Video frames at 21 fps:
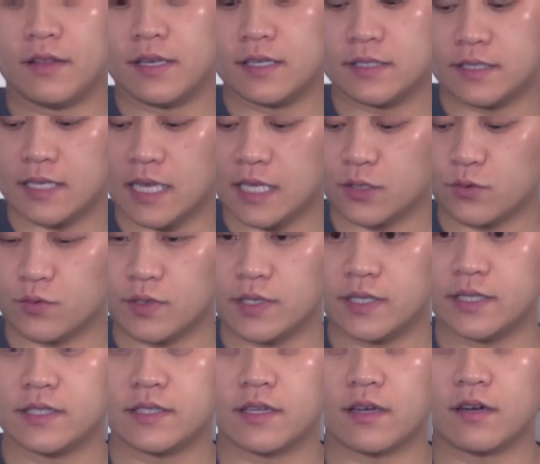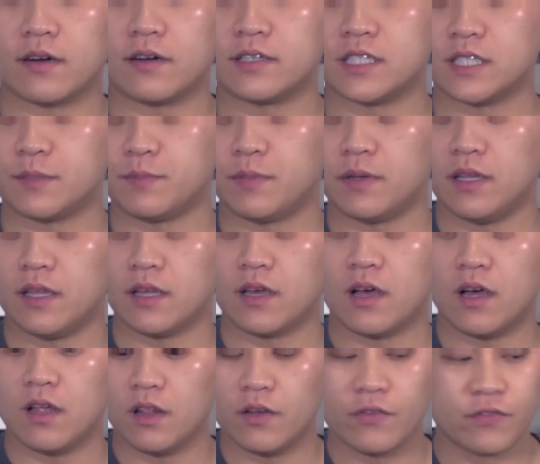the accessories that are spilling
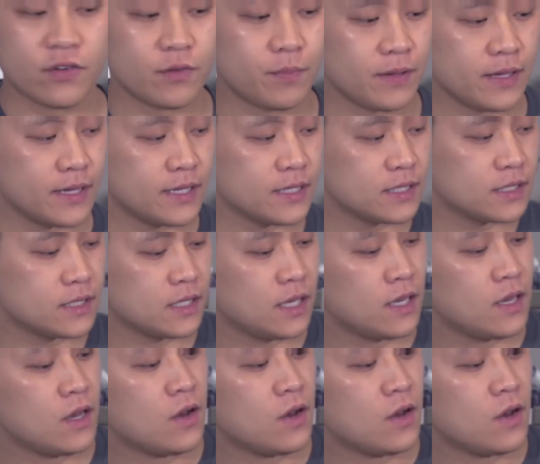all over the place.